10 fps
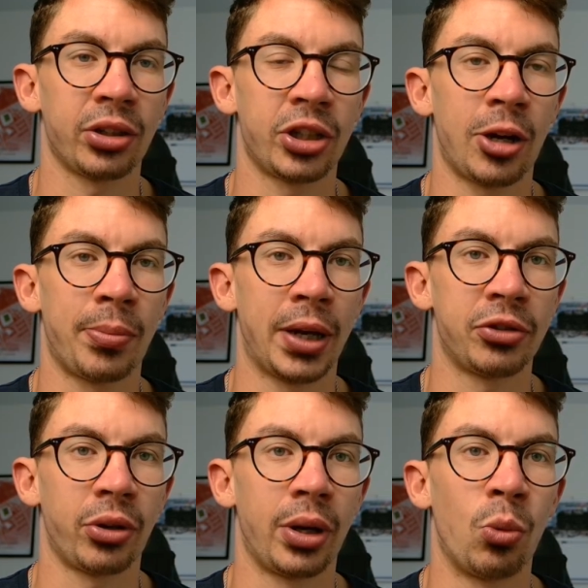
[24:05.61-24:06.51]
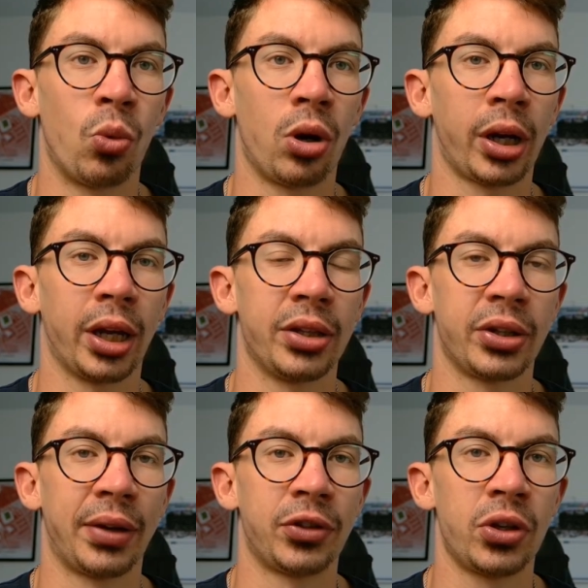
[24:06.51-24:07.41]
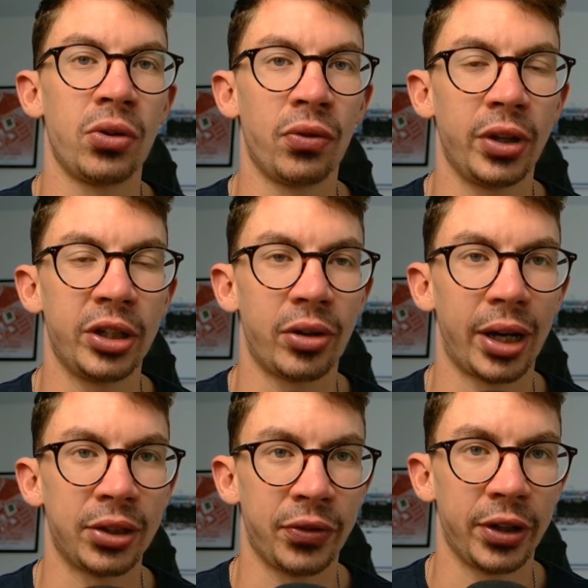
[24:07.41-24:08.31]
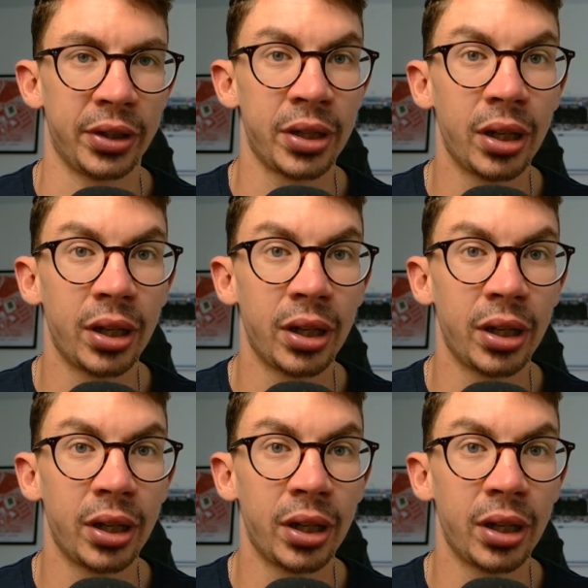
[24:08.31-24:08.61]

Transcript: João Pedro and Watkins. I have 2 free transfers.